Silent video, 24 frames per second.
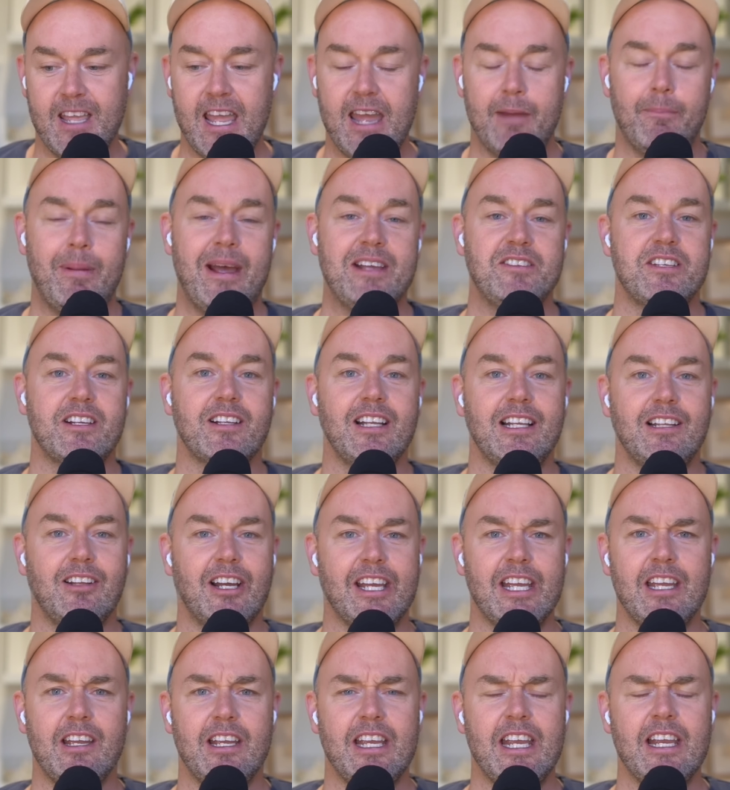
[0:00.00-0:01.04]
Basically,
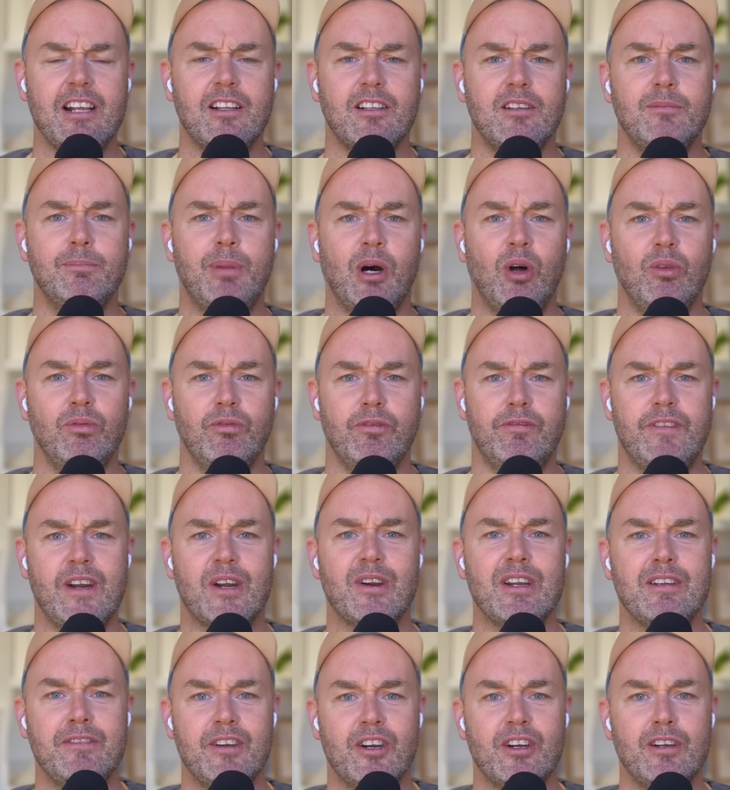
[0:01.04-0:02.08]
like England bowled
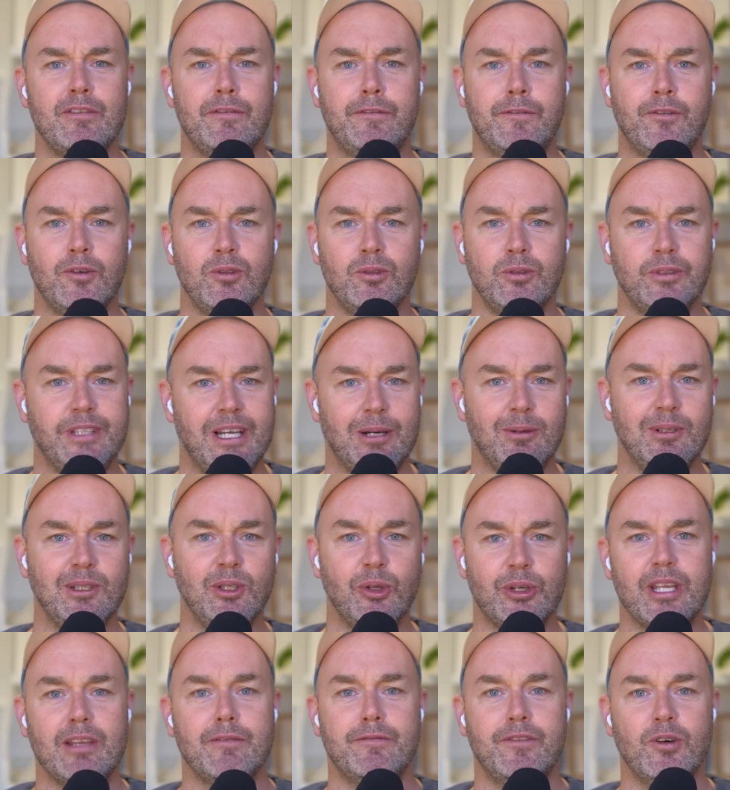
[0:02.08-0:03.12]
very, very full. They were
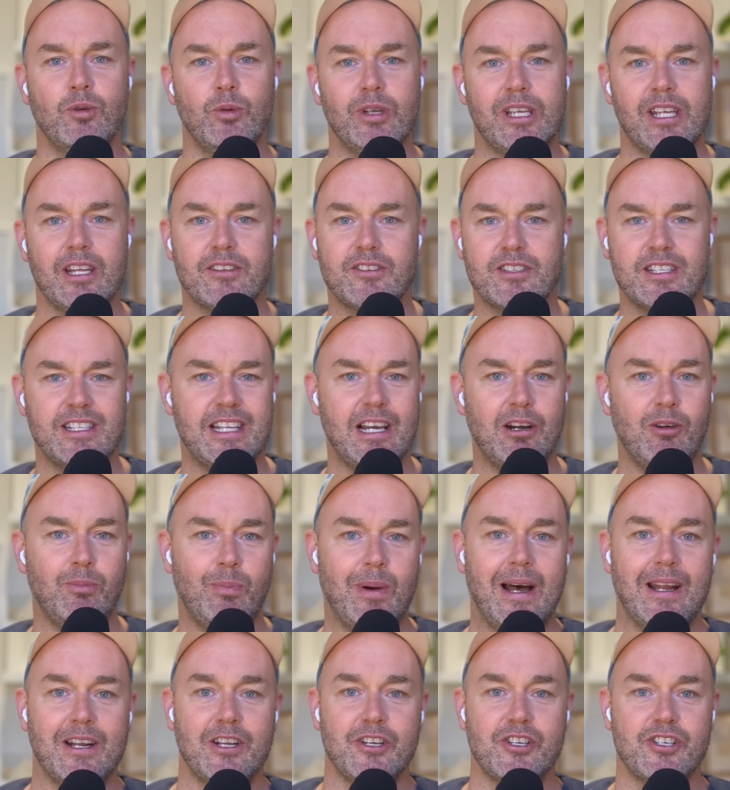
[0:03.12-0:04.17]
looking for wickets. They were
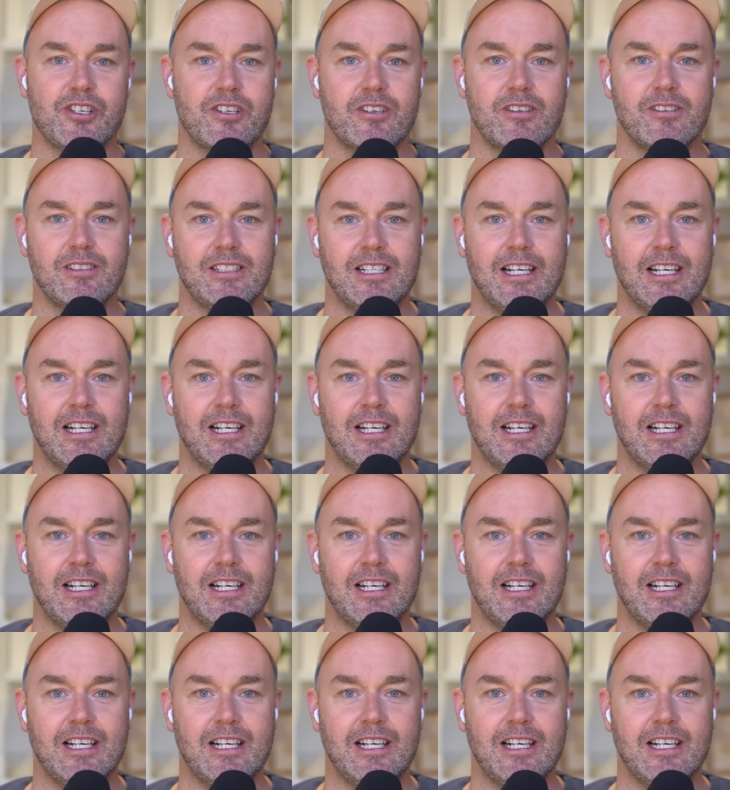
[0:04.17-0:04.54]
punished.